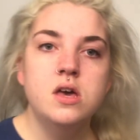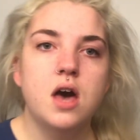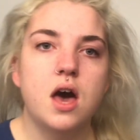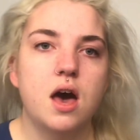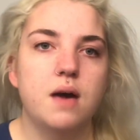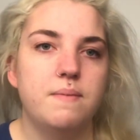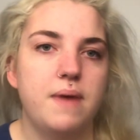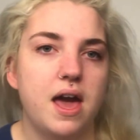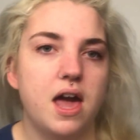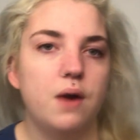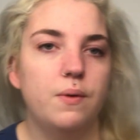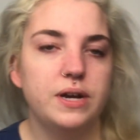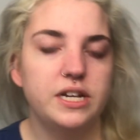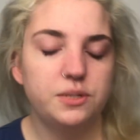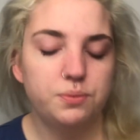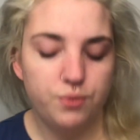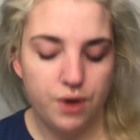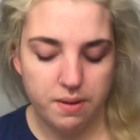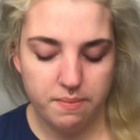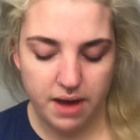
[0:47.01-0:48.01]
I
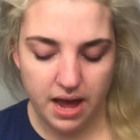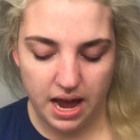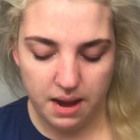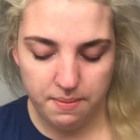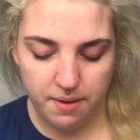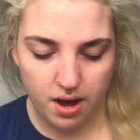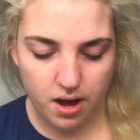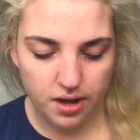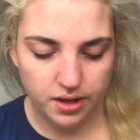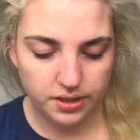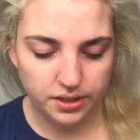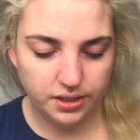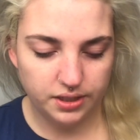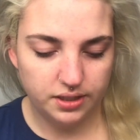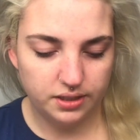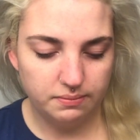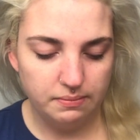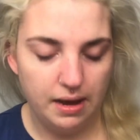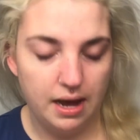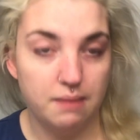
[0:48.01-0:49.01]
always prep my
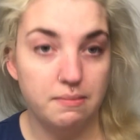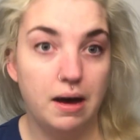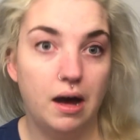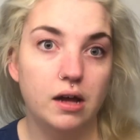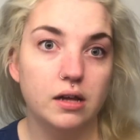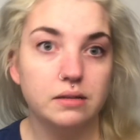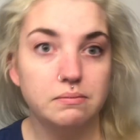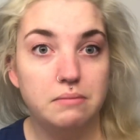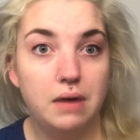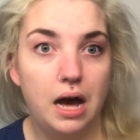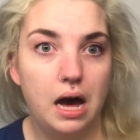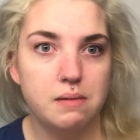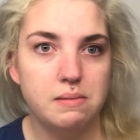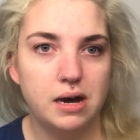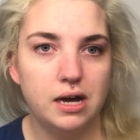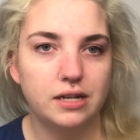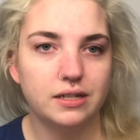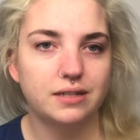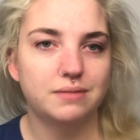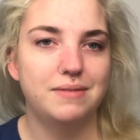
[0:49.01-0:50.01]
eyeballs, my
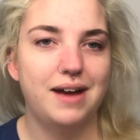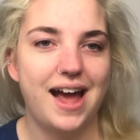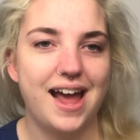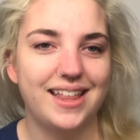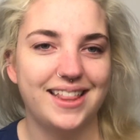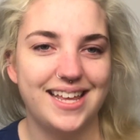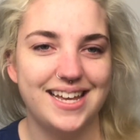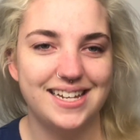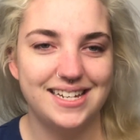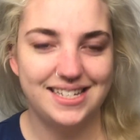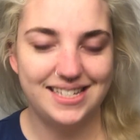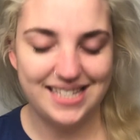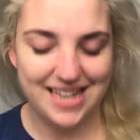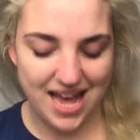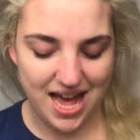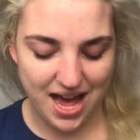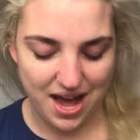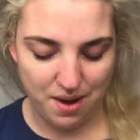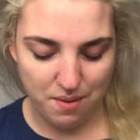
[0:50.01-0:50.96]
eyelids